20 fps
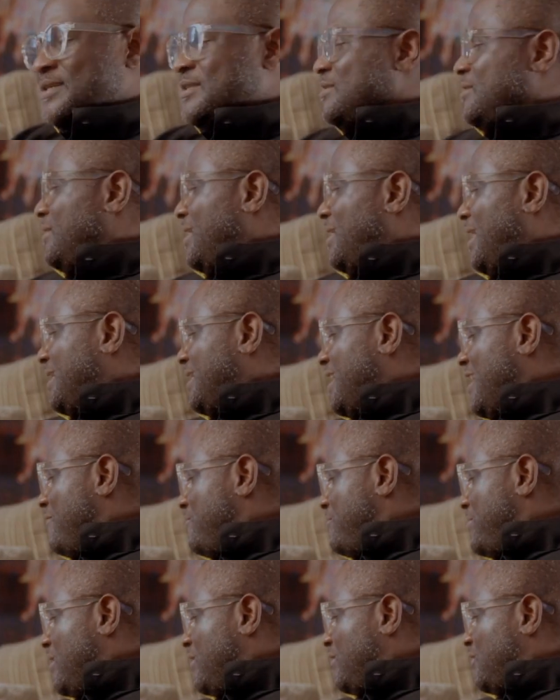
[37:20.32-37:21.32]
So that
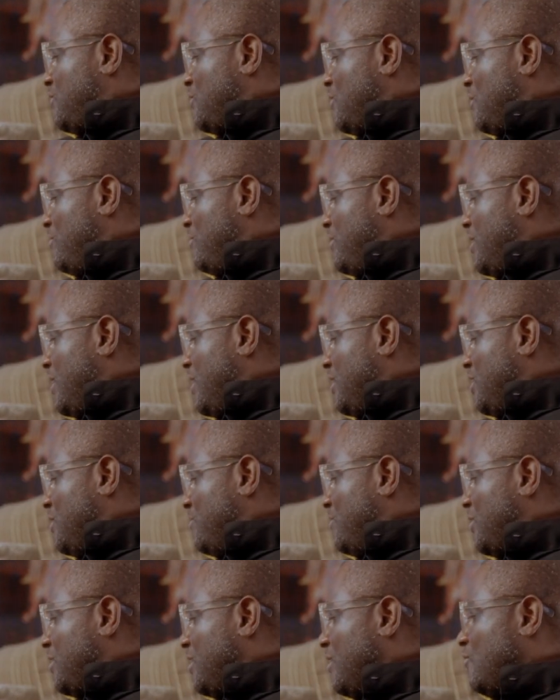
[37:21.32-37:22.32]
gave birth to a new body